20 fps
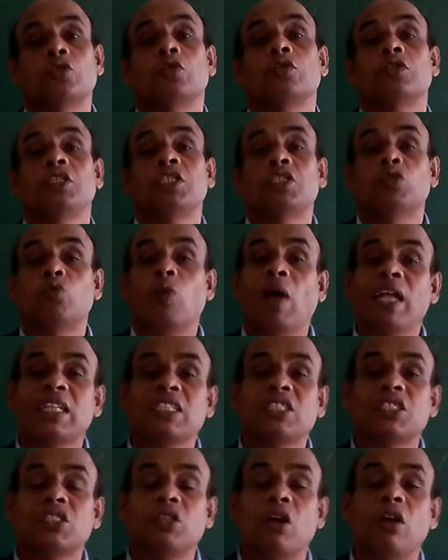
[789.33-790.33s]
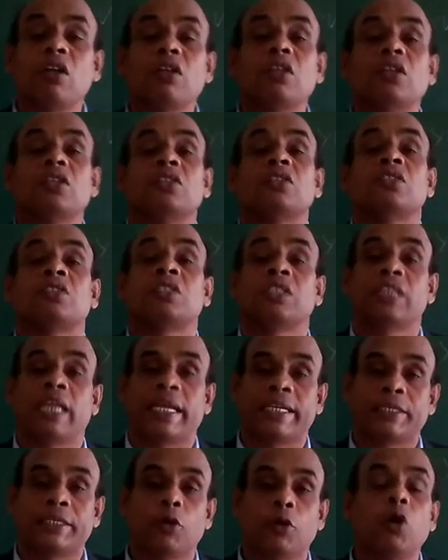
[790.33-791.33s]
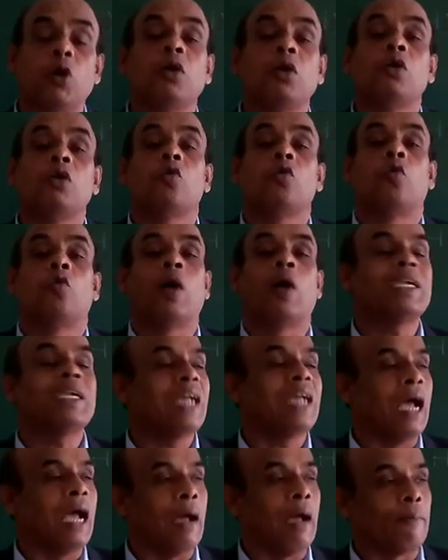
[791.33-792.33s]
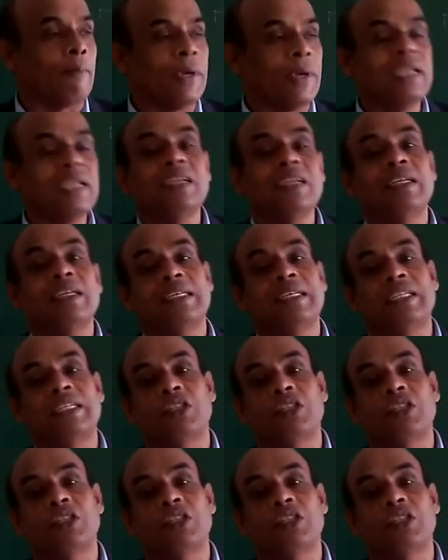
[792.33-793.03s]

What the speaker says: So this was the scenario what happened